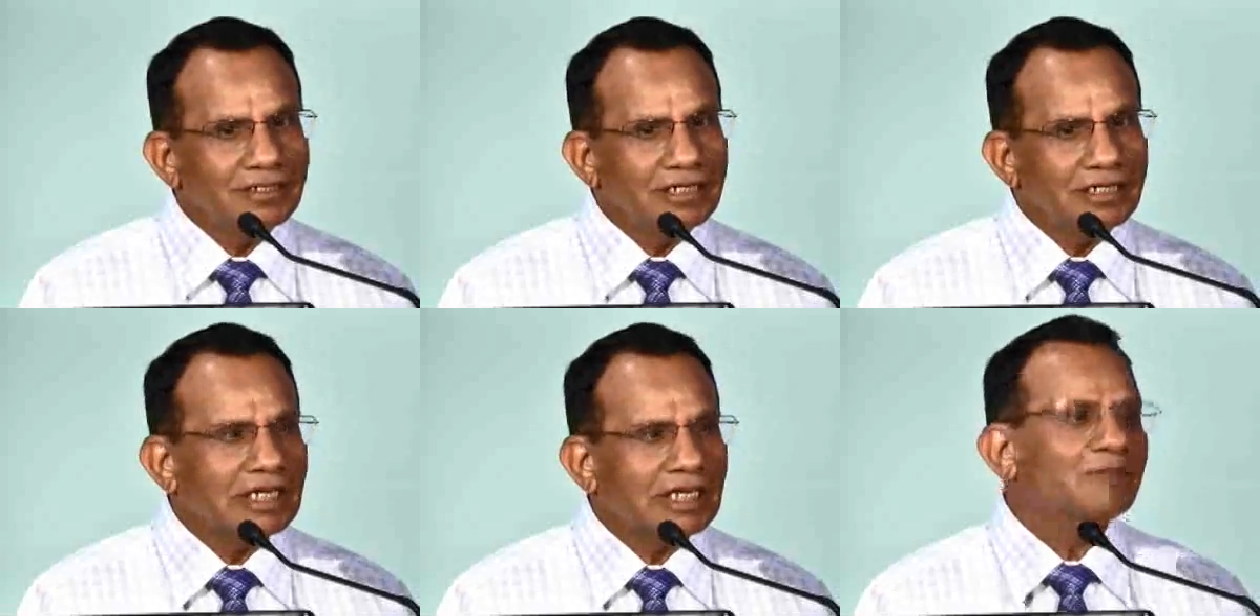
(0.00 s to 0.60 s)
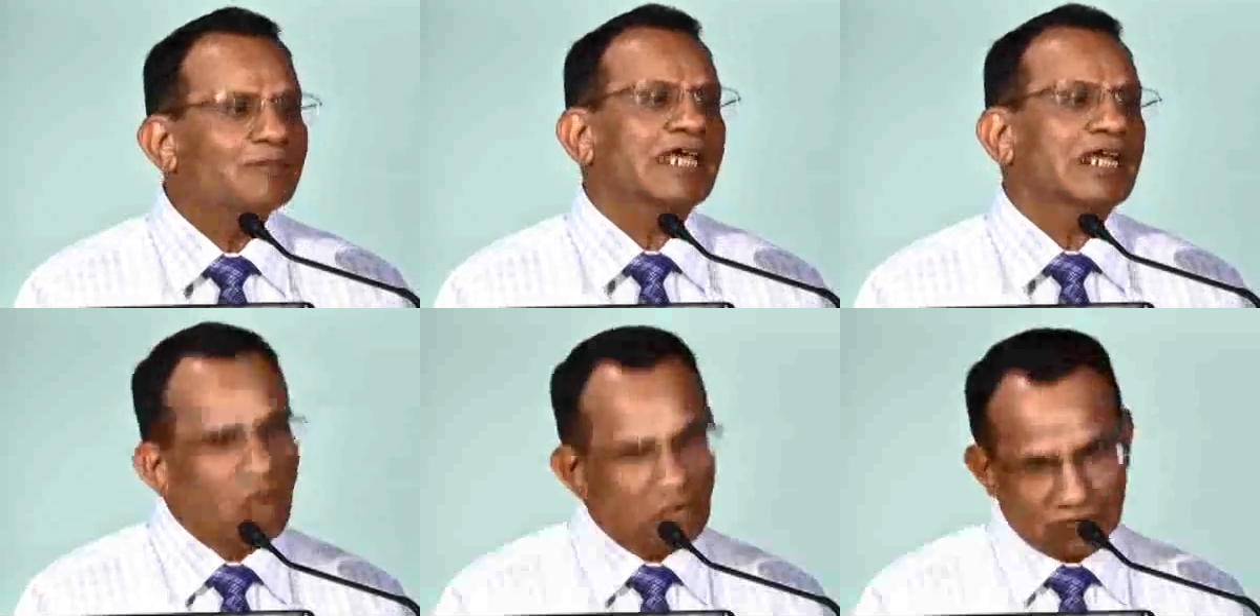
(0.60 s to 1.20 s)
it helps a
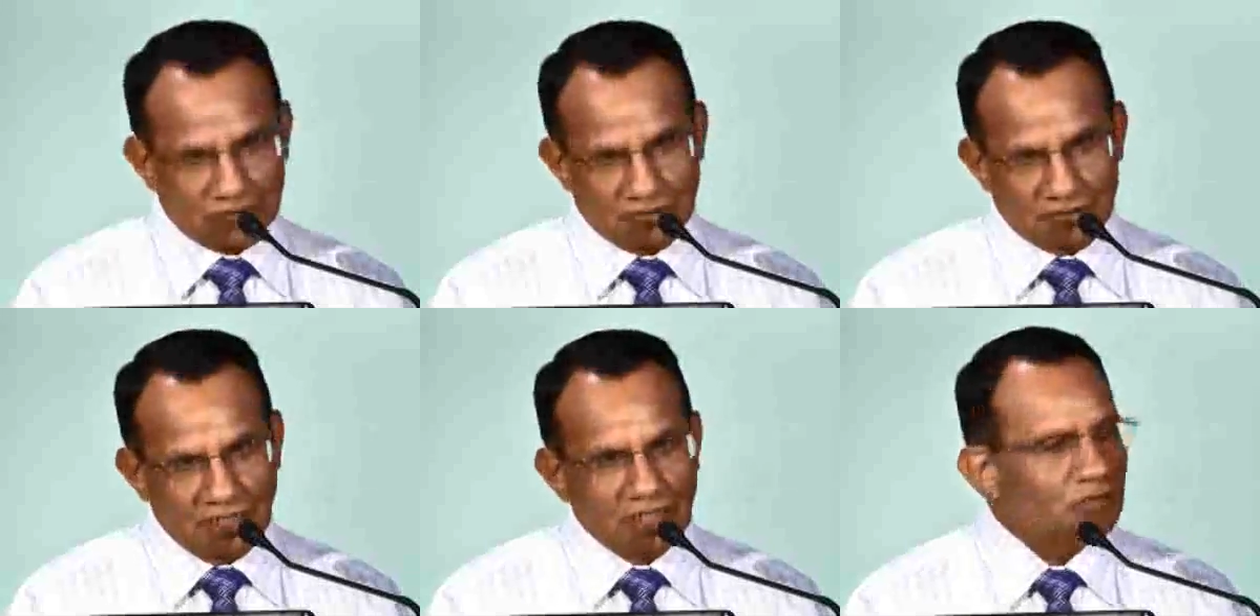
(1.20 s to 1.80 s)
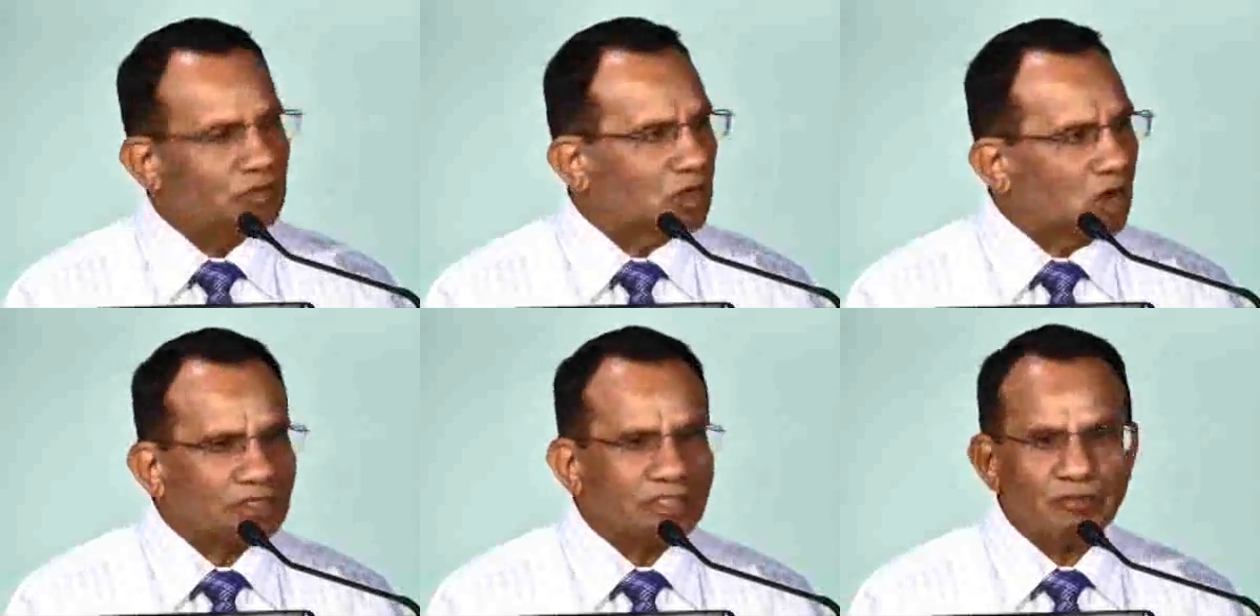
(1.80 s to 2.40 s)
lot. And if you have
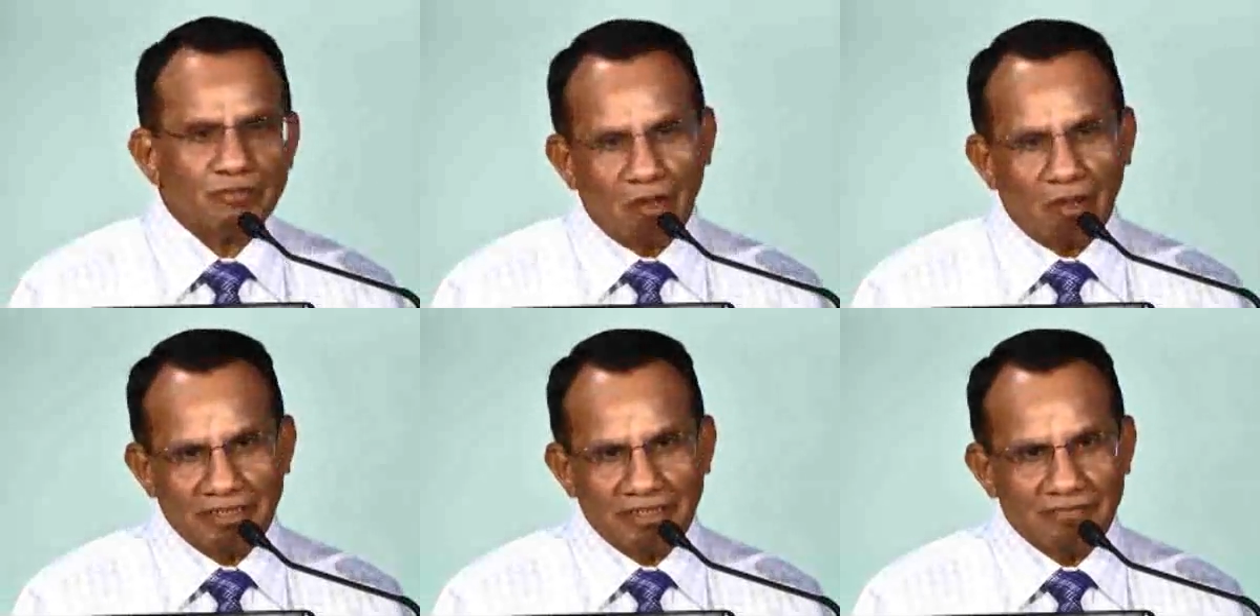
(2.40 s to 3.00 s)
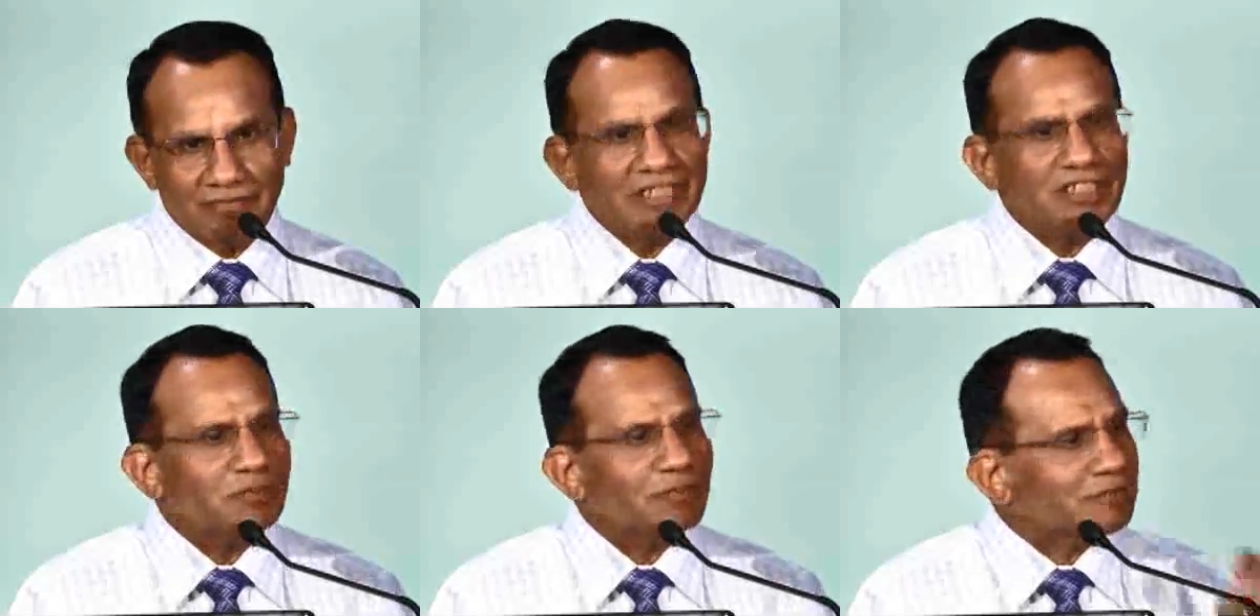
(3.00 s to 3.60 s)
got it probably in very
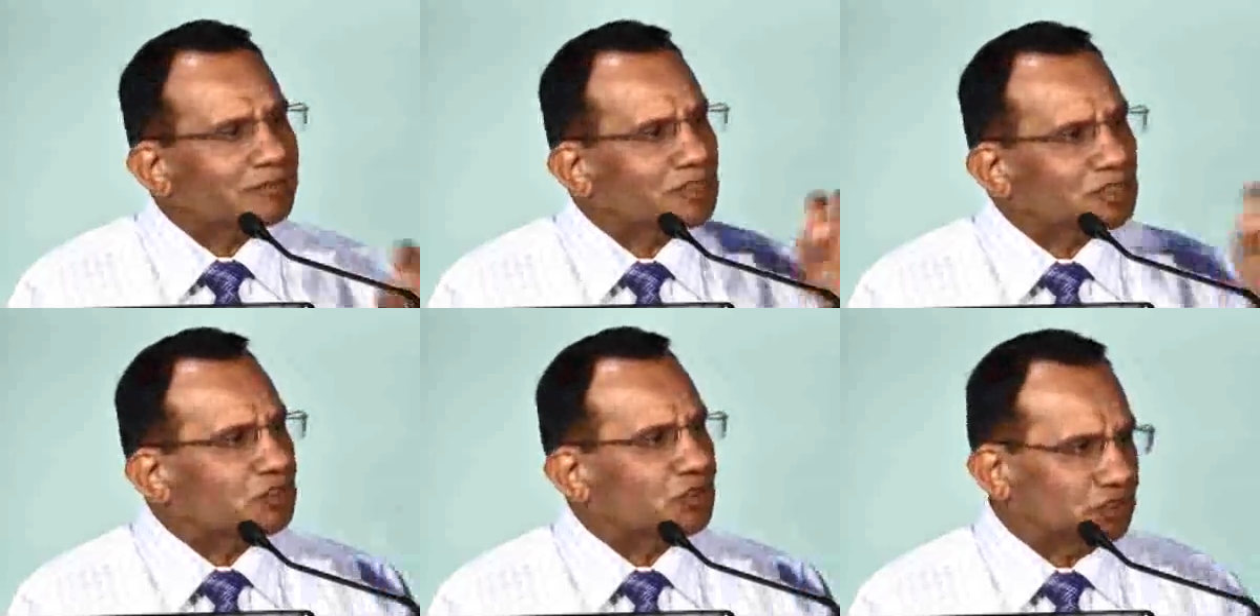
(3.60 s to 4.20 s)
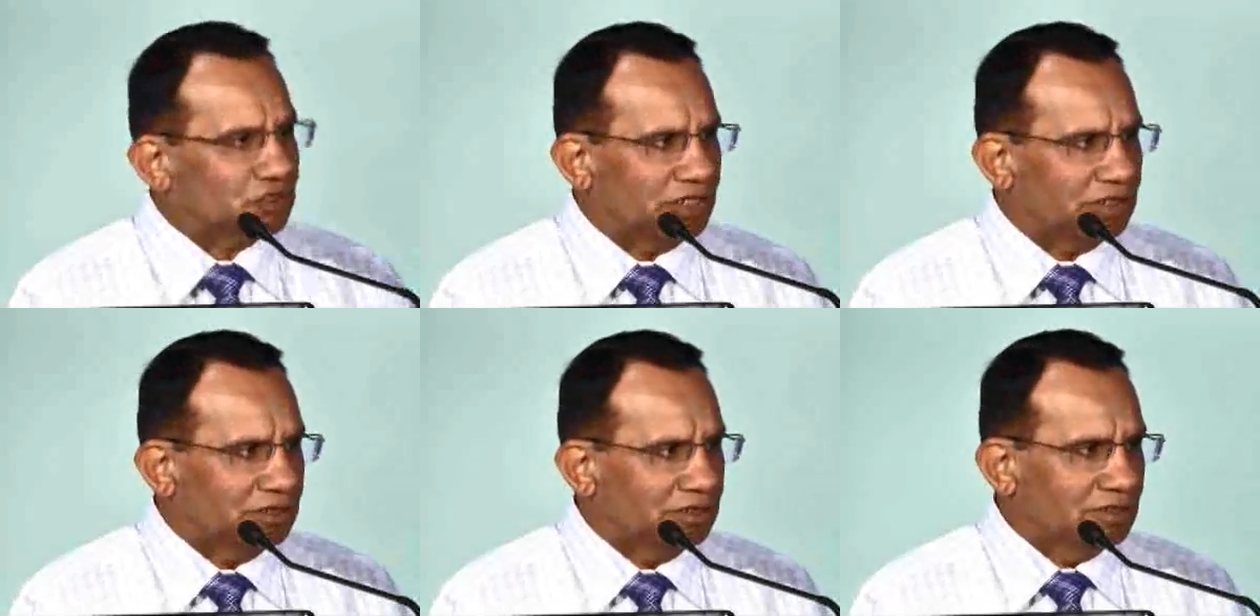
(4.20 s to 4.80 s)
specific
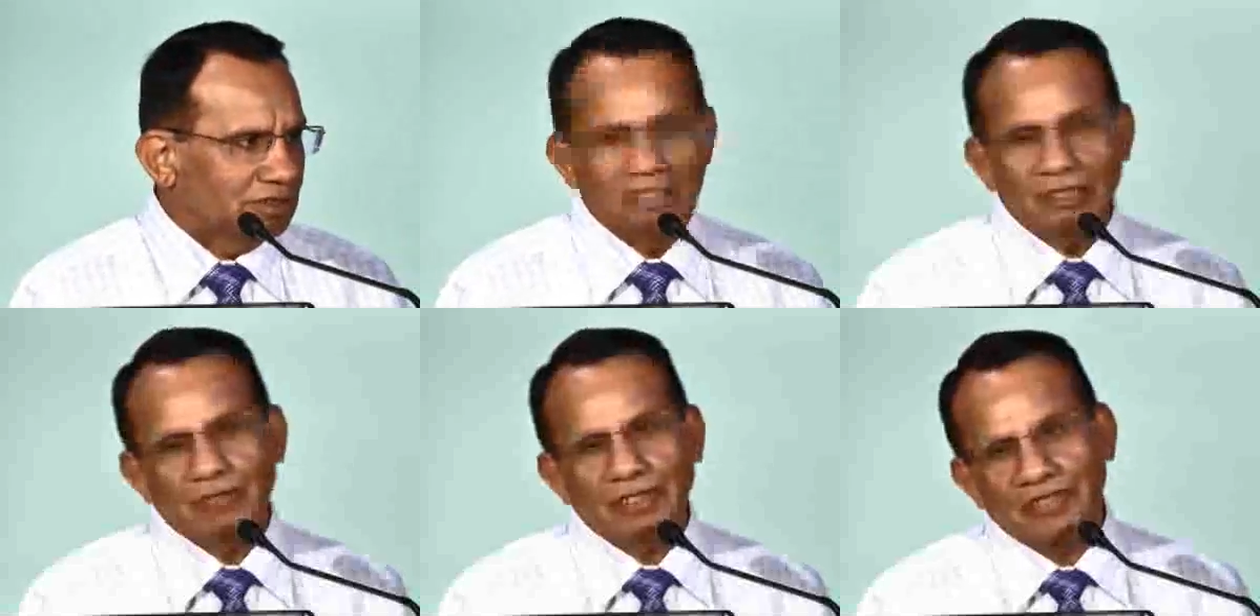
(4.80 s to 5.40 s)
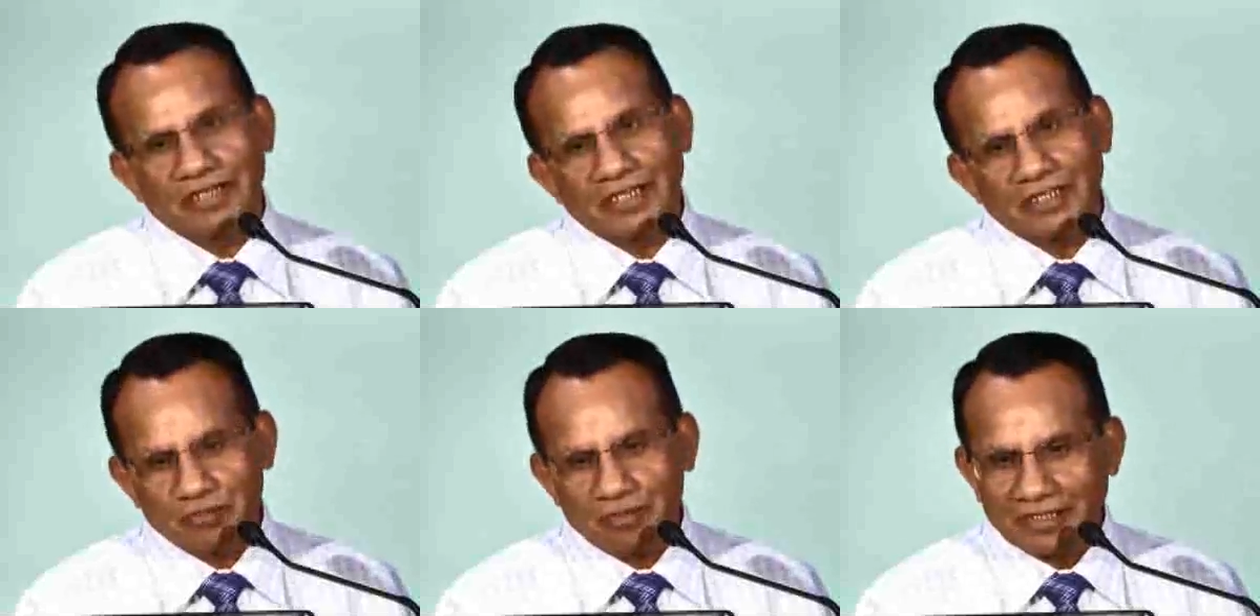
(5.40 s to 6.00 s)
situation, definitely we can
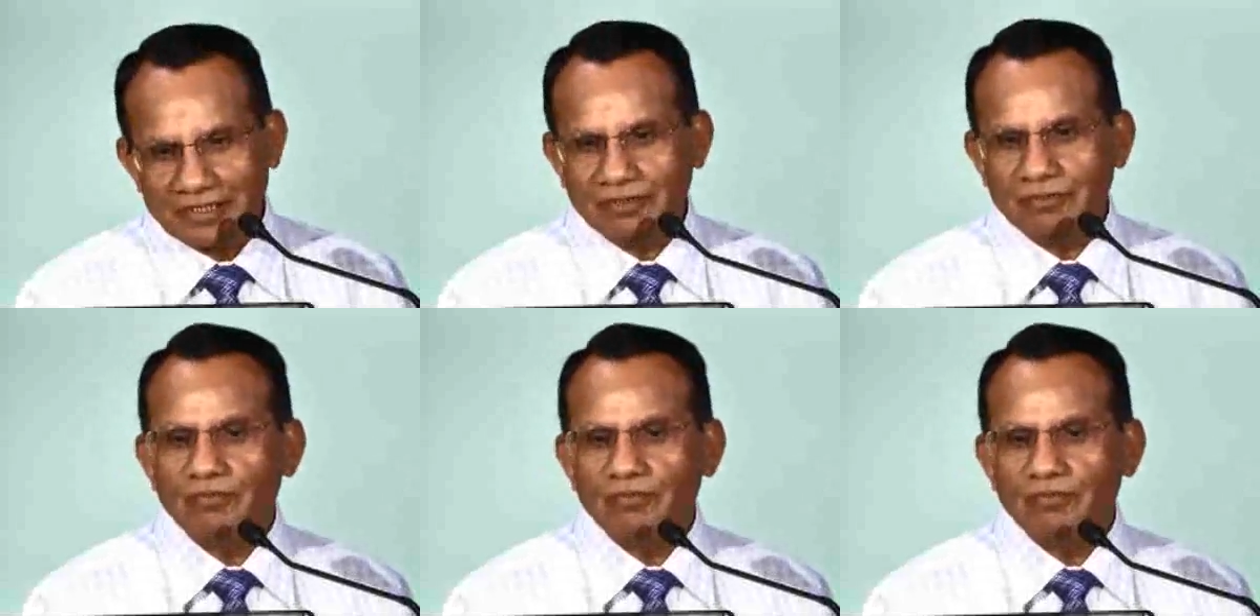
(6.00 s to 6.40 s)
respect it.